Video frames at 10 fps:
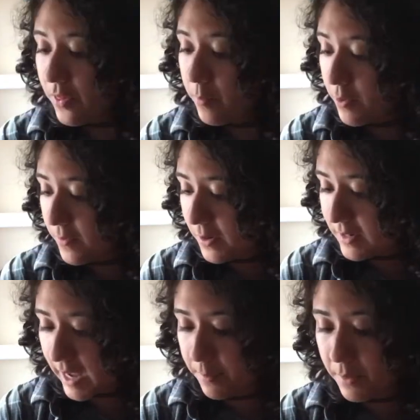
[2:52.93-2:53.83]
The
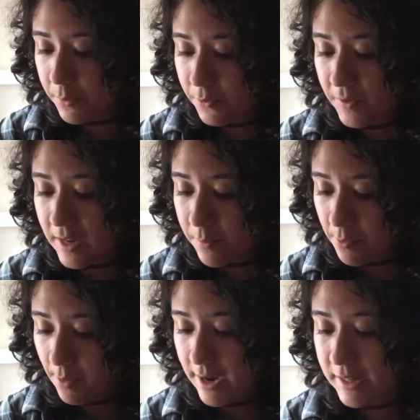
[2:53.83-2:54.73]
movers had been moving in
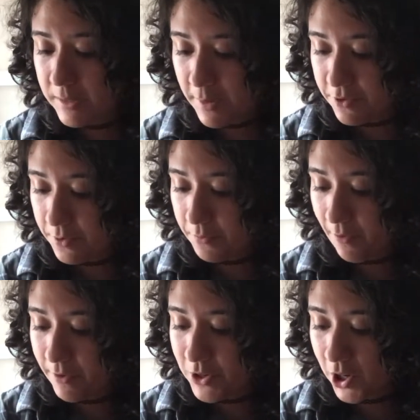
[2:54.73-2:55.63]
Mariah's bedroom
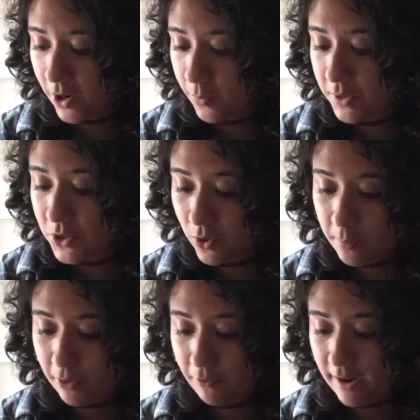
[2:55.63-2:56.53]
furniture when the
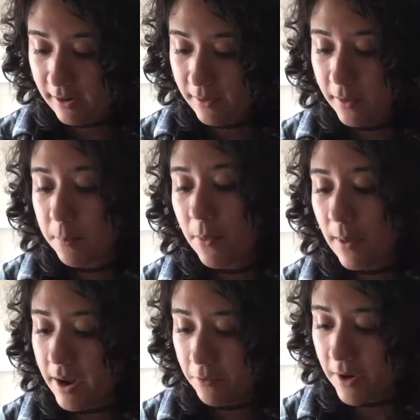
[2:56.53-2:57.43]
doorbell rang.
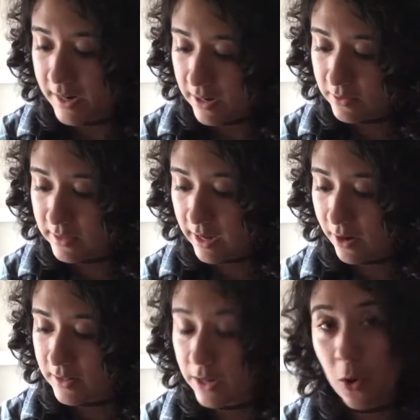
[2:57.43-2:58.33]
Mariah ran
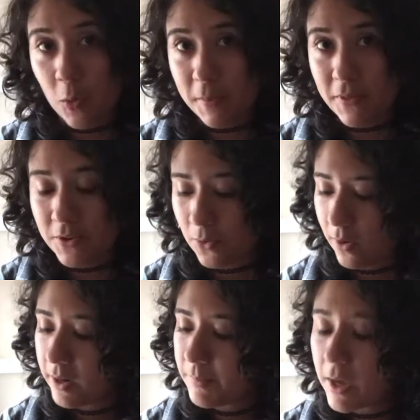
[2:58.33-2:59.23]
downstairs and opened the
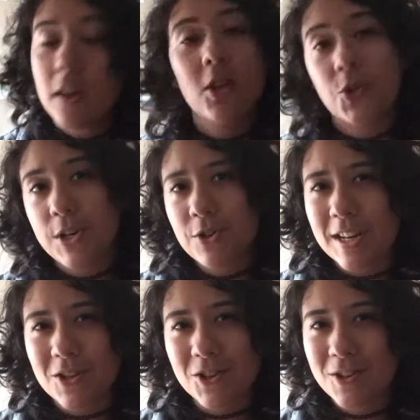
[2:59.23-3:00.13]
door. Stranger
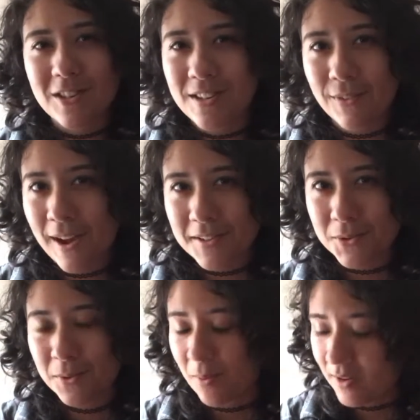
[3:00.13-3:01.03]
danger, you didn't even ask
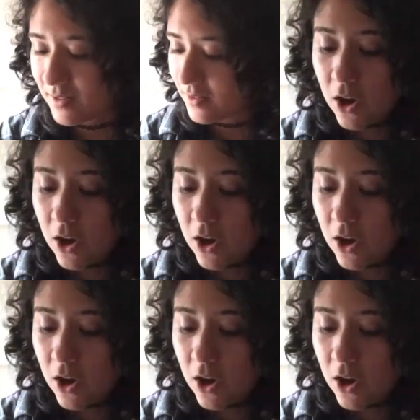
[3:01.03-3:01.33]
who it was.